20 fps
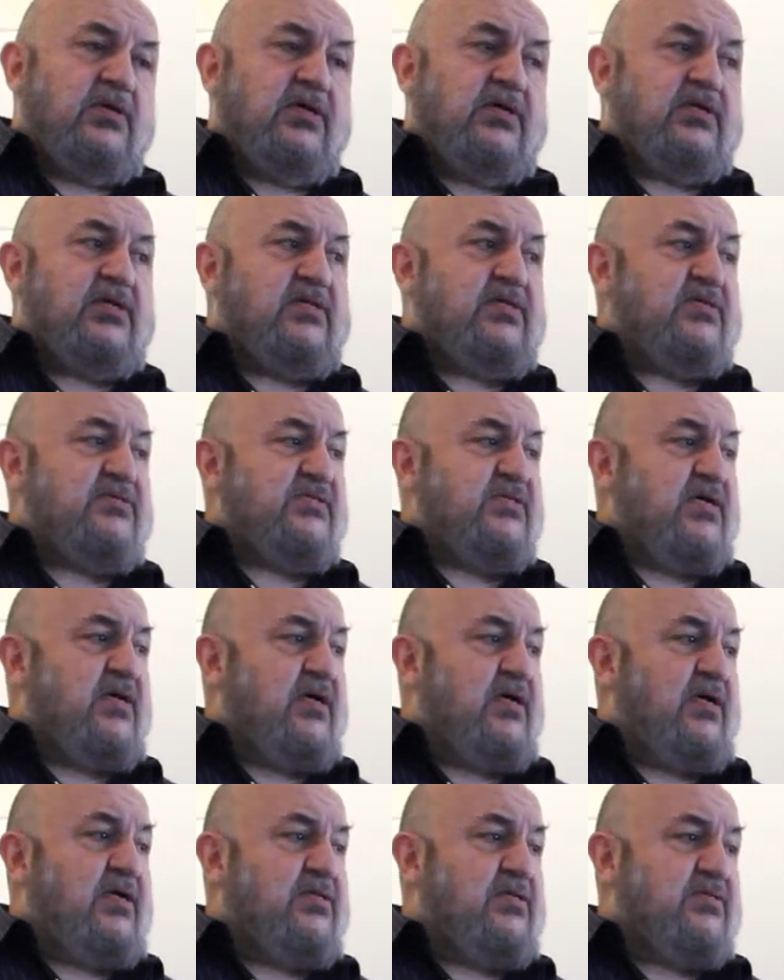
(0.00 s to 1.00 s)
And I
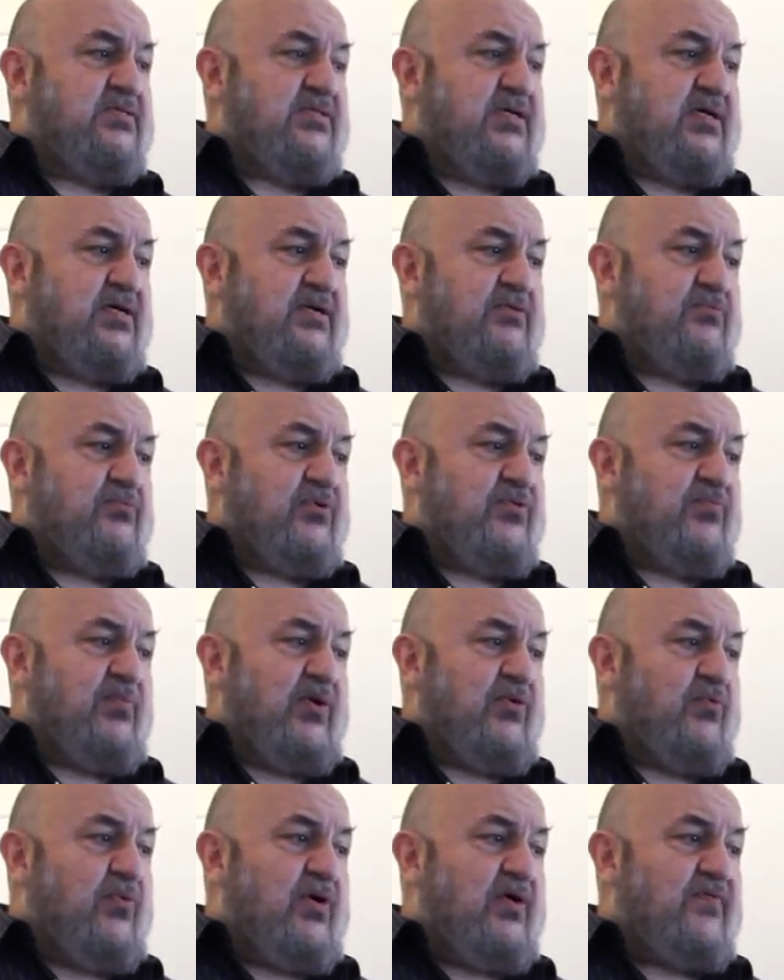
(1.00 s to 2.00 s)
deci decided with
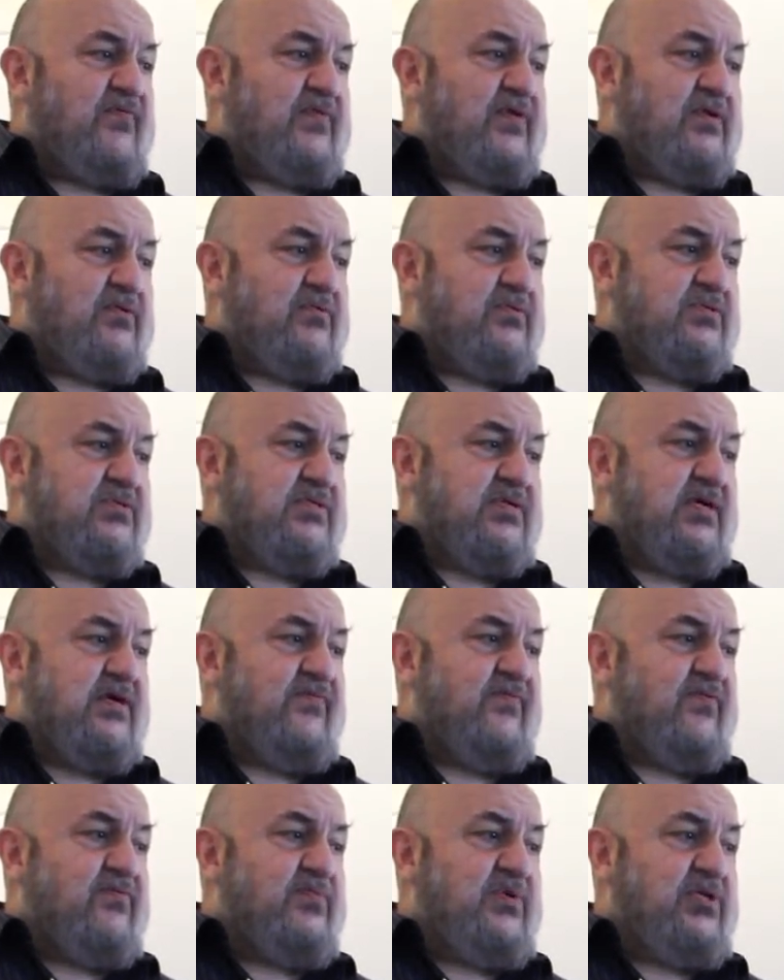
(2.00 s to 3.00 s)
my wife that it was
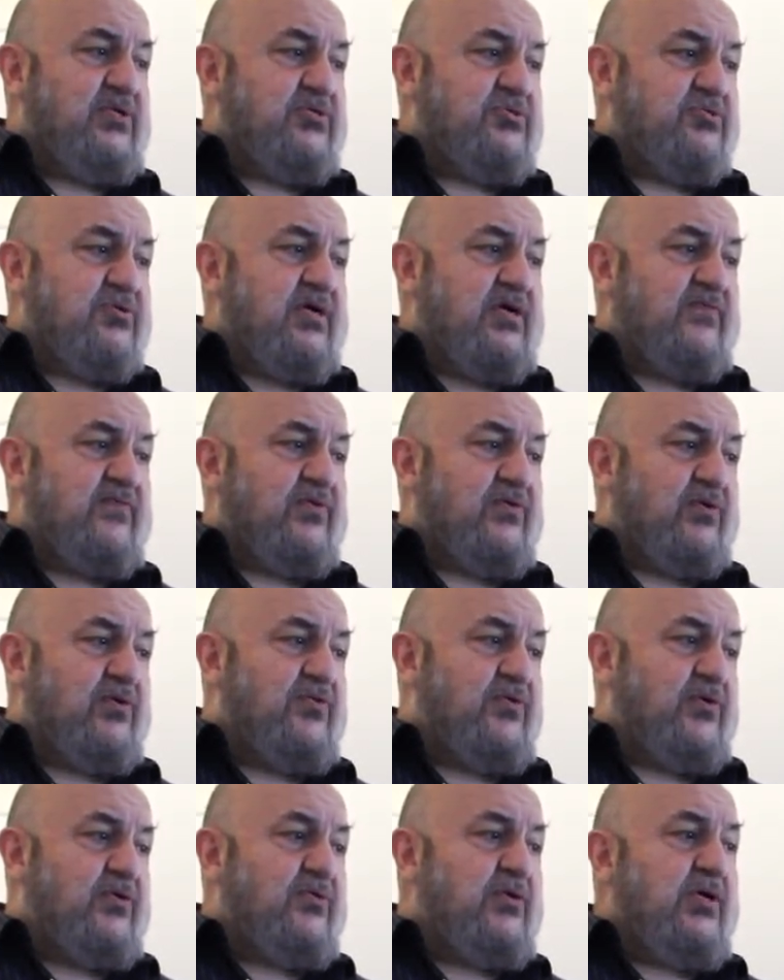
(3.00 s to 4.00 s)
time for me to travel,
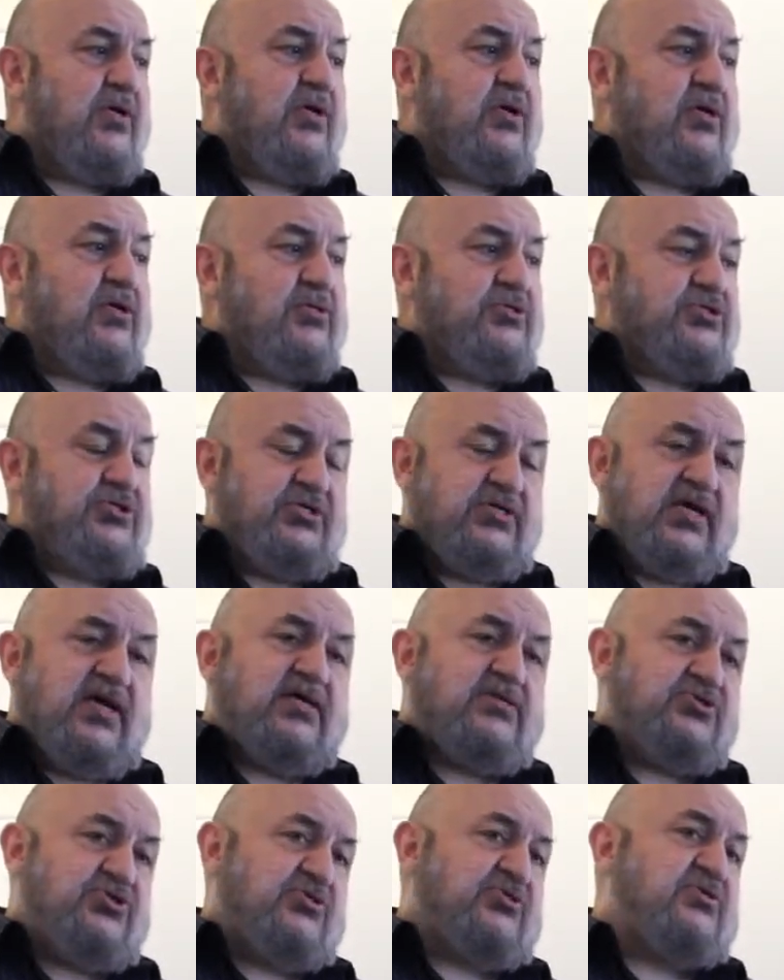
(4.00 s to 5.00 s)
although she
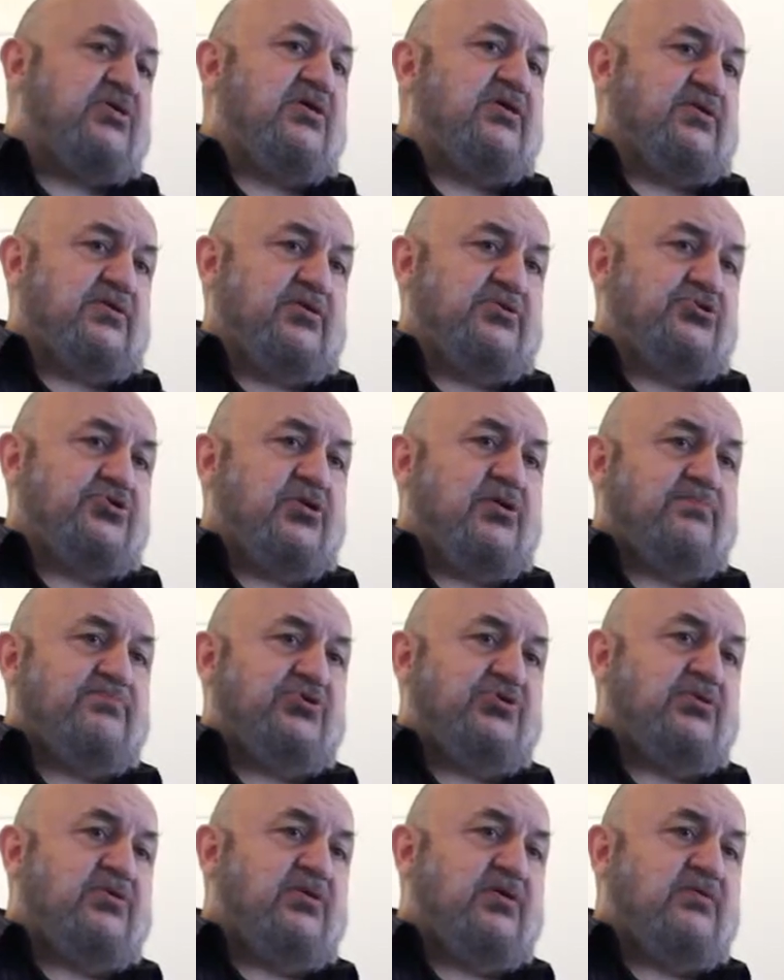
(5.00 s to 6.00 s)
had just gotten a job
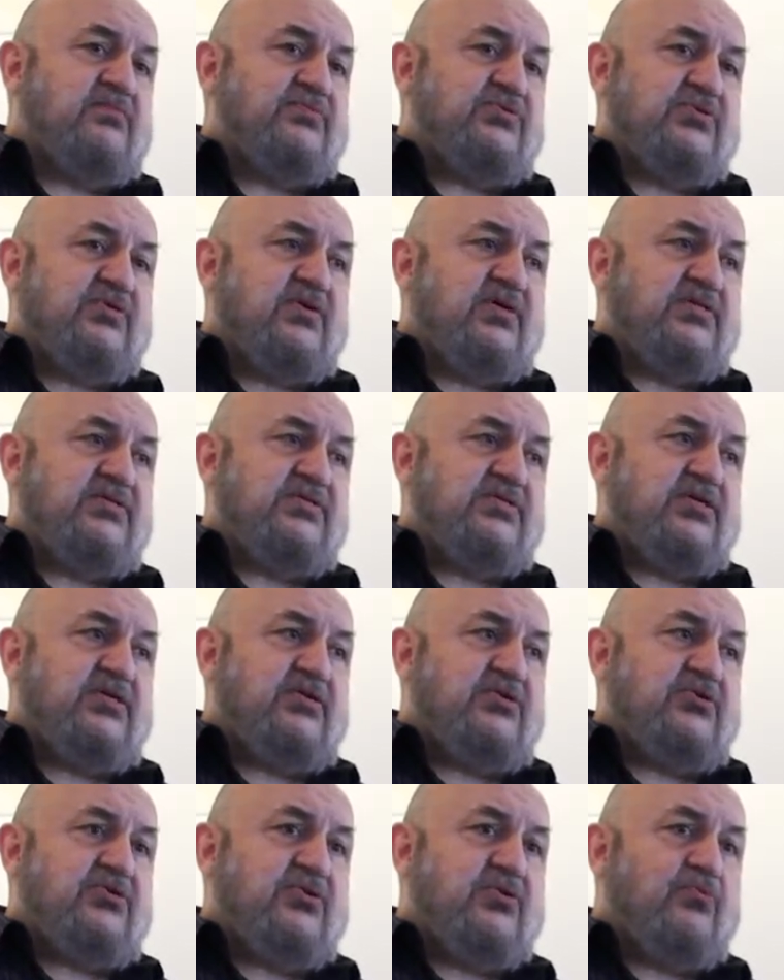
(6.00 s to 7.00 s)
she loved. So I
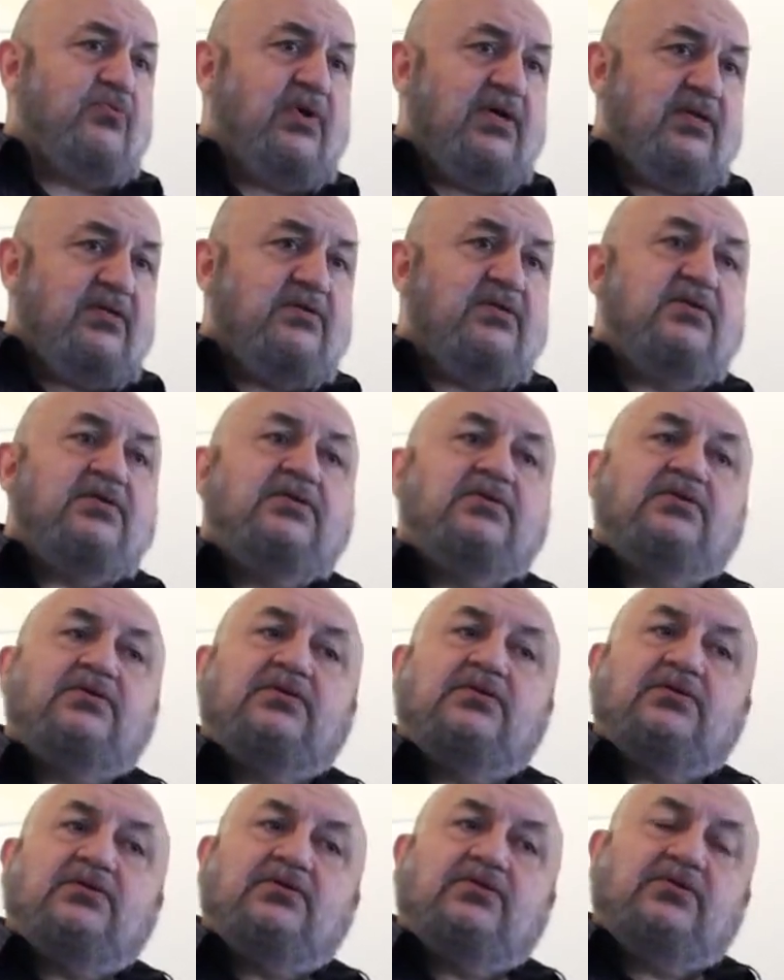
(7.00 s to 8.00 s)
said, you know what?
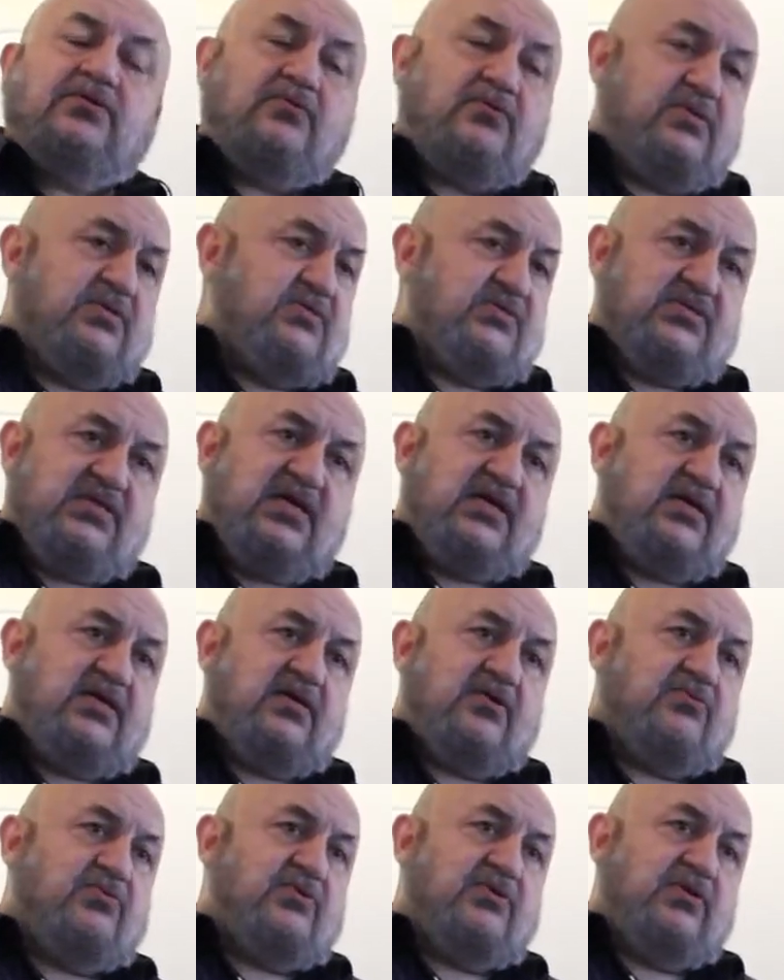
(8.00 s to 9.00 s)
you can stay
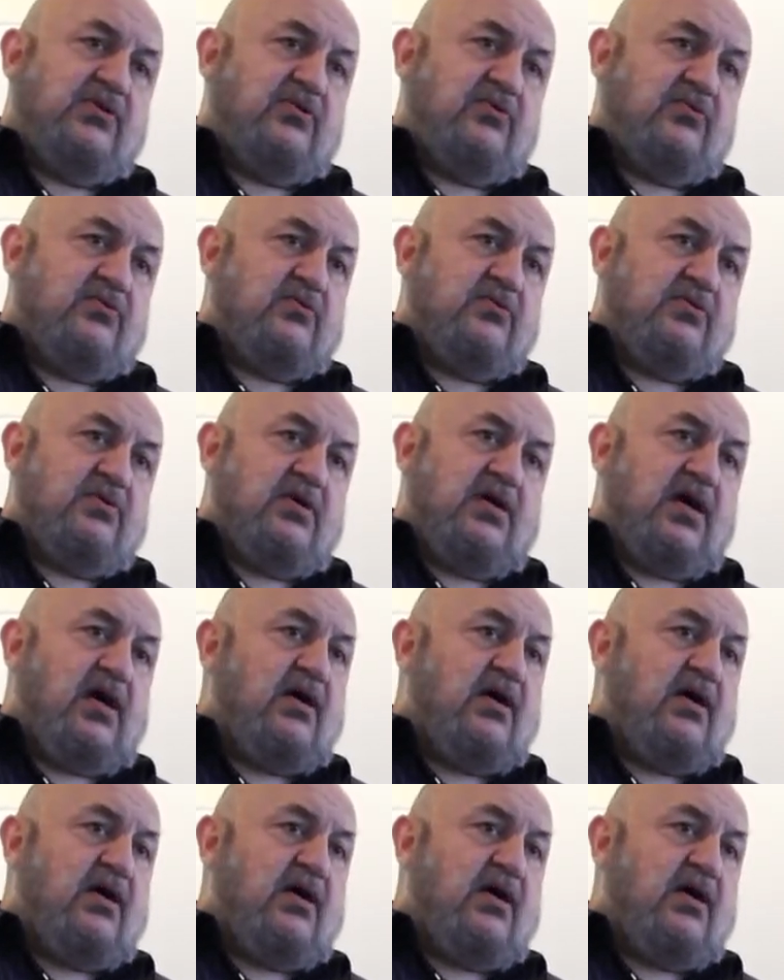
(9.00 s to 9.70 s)
here in New York.